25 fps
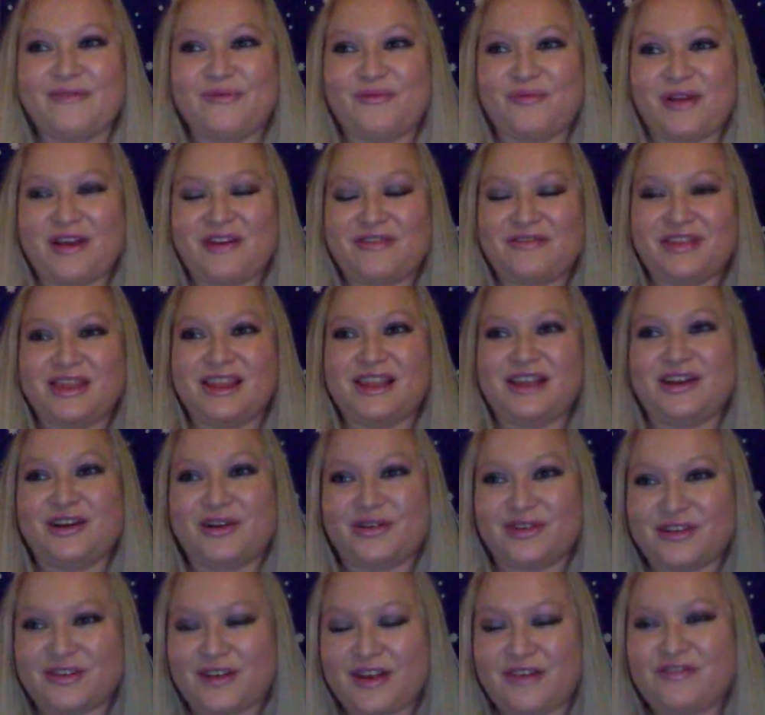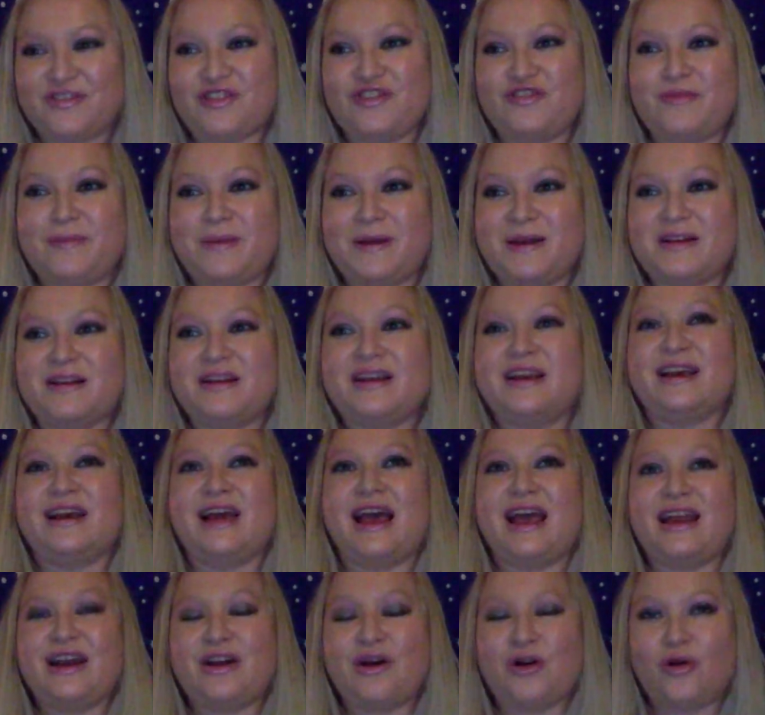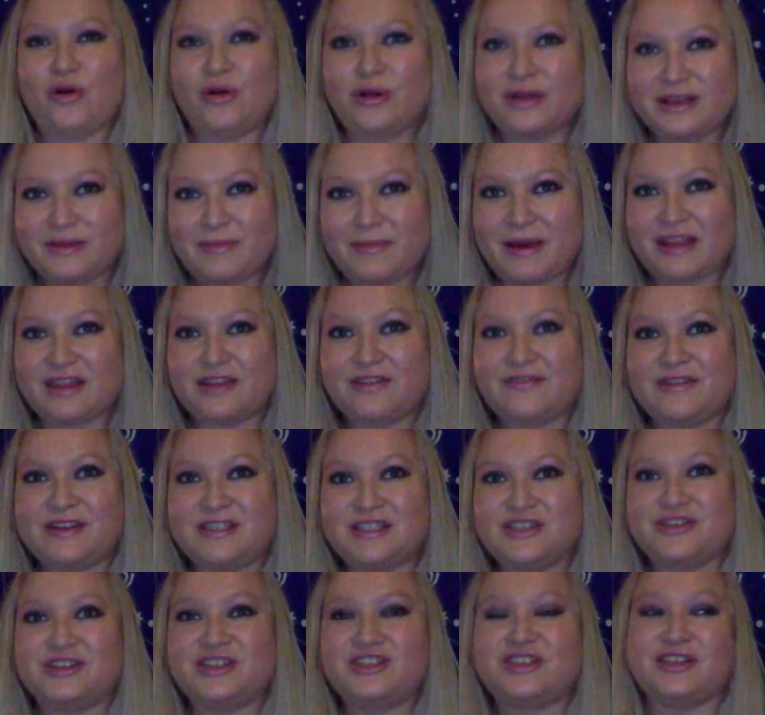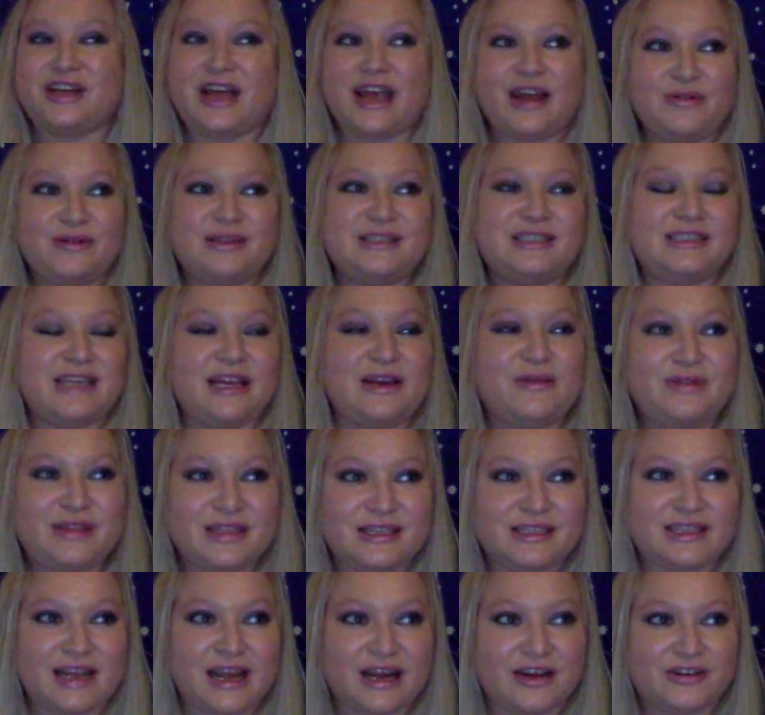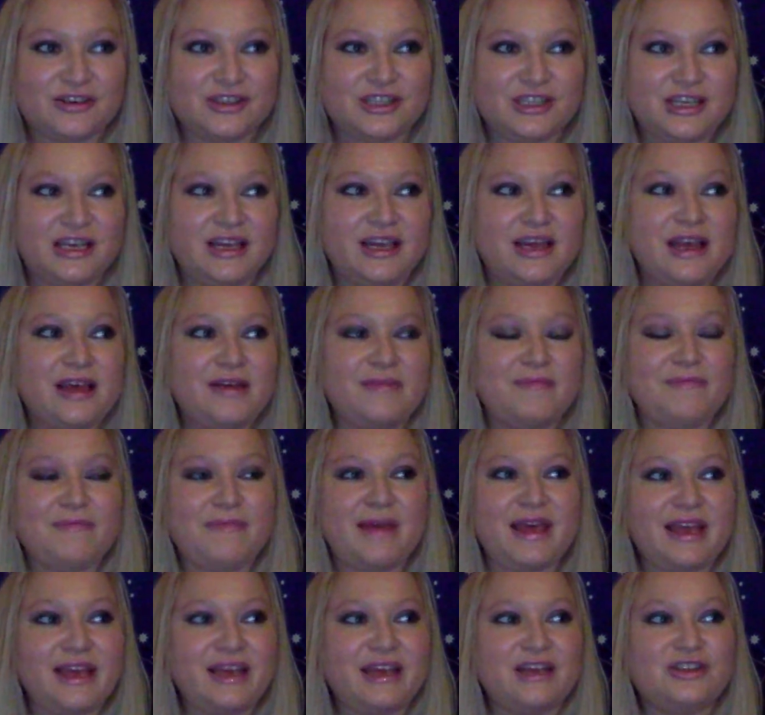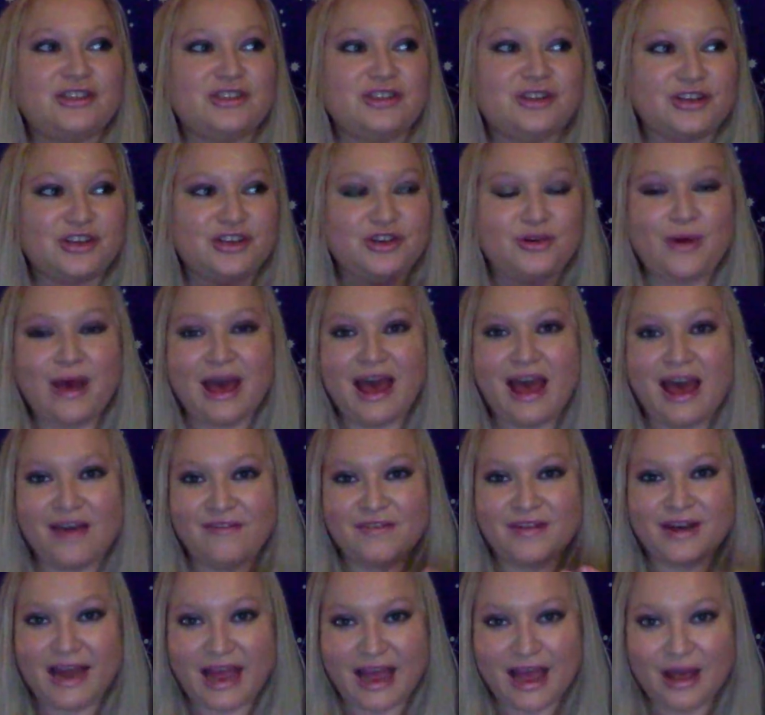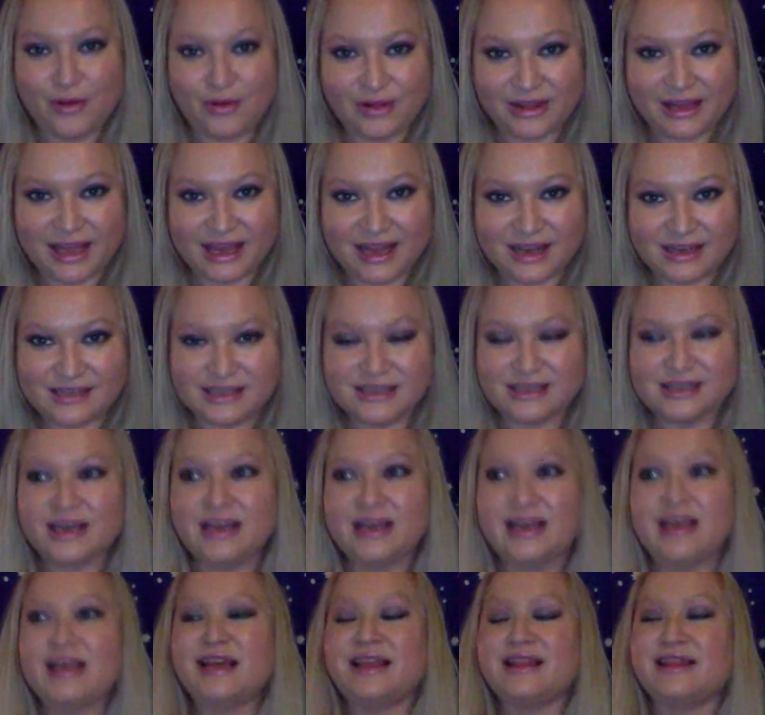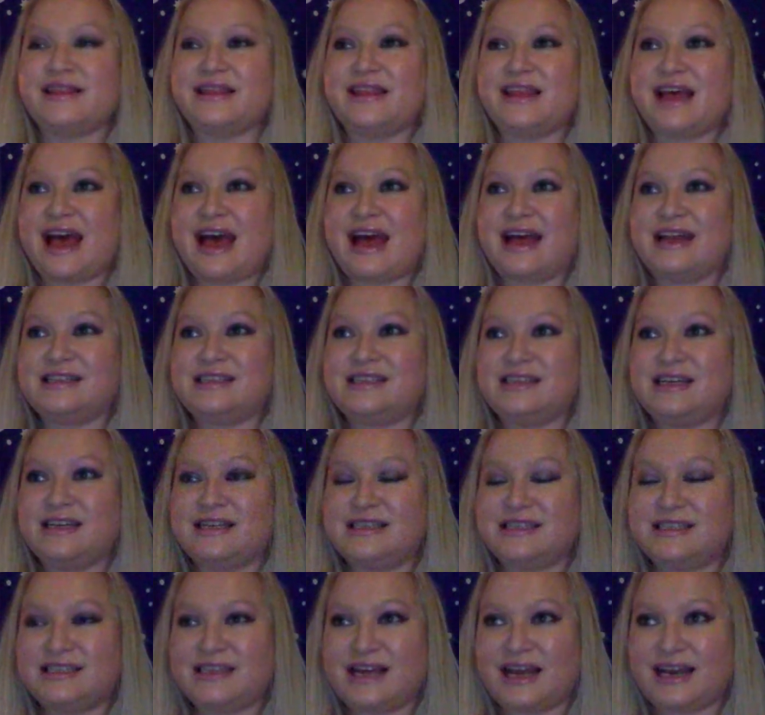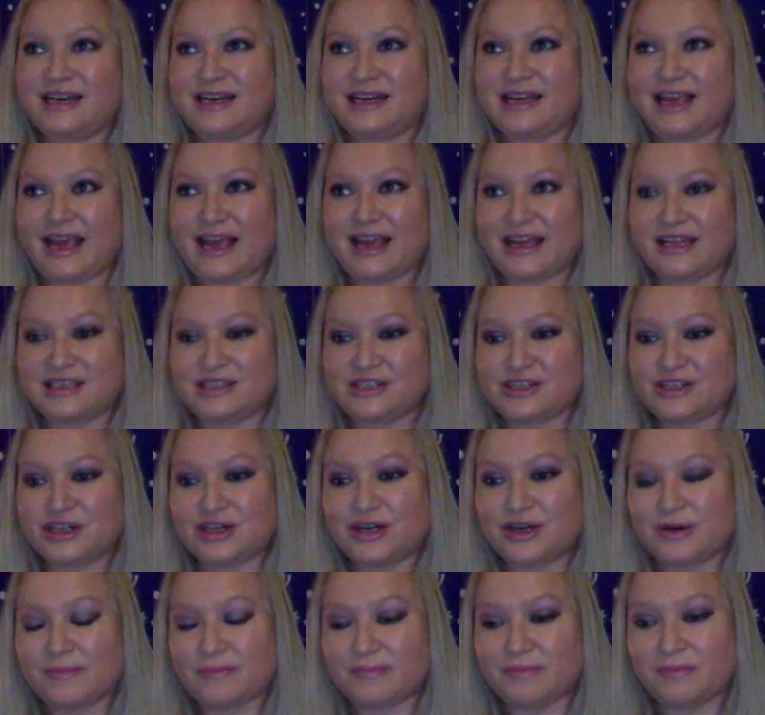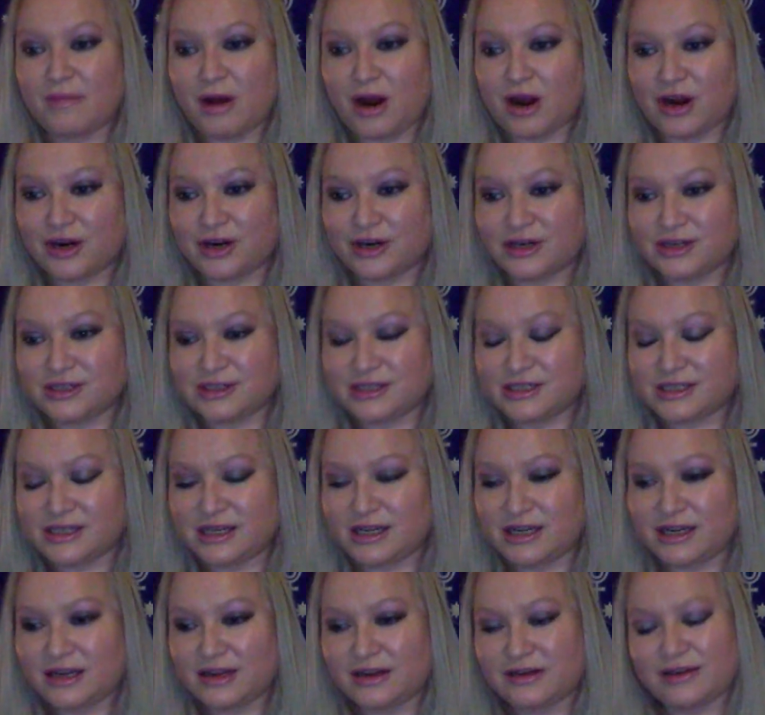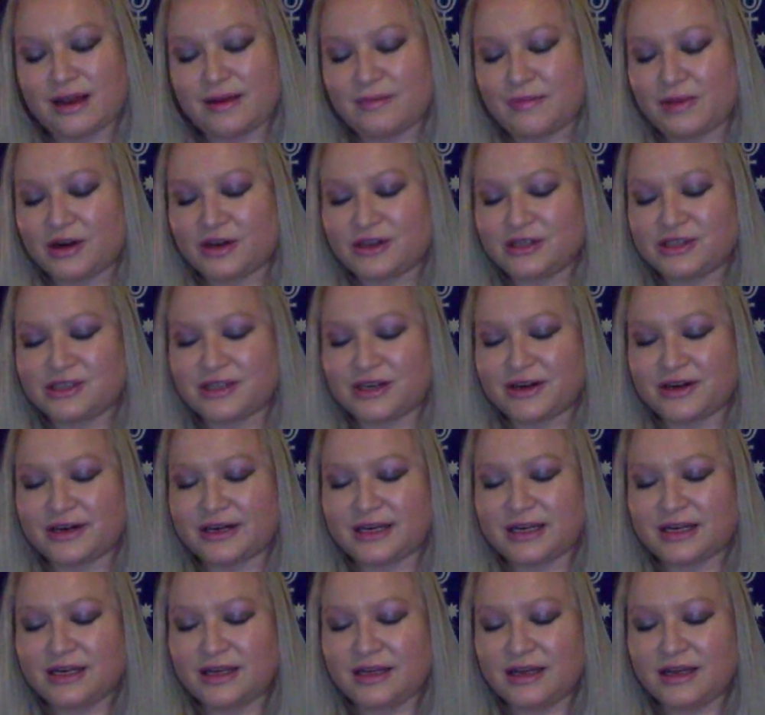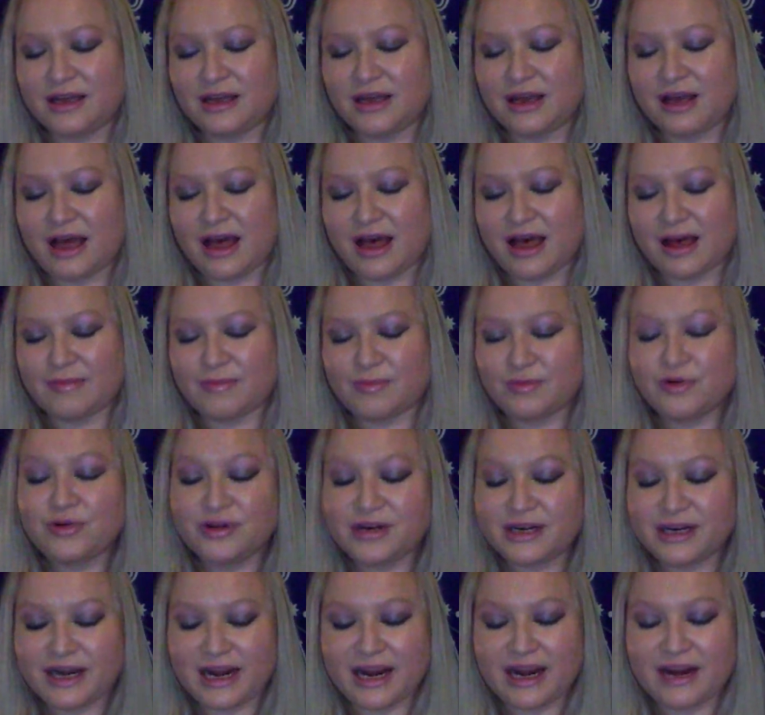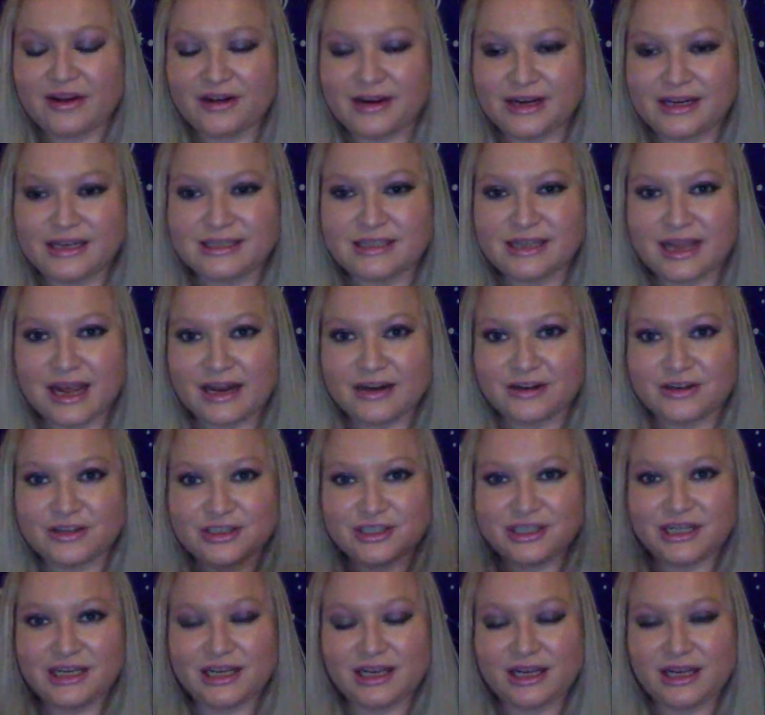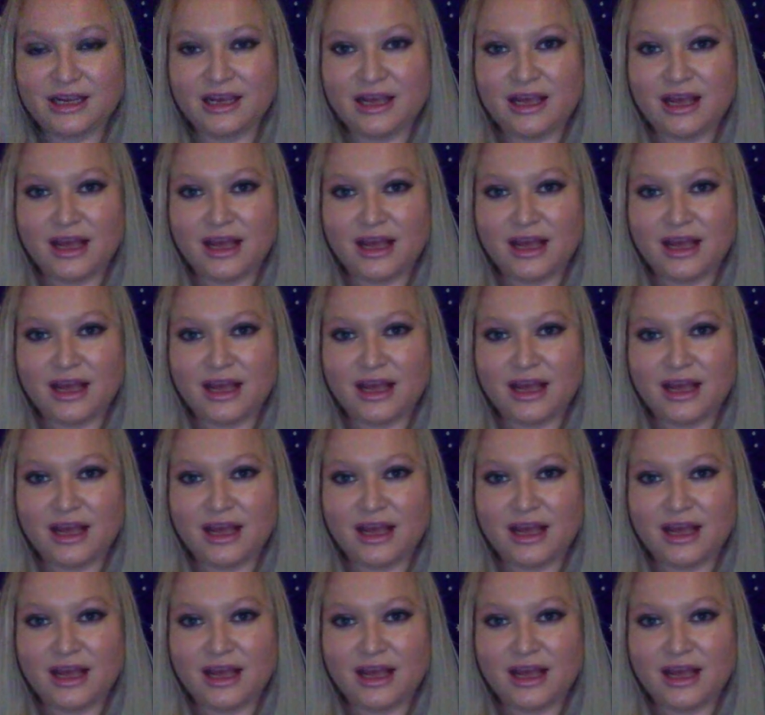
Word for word: If, you know, if you've been kind of holding back the frustration, I would say with this energy, making sure you have an outlet. That Sun in Cancer, Mars, not Mars, sorry, Moon in Aries energy,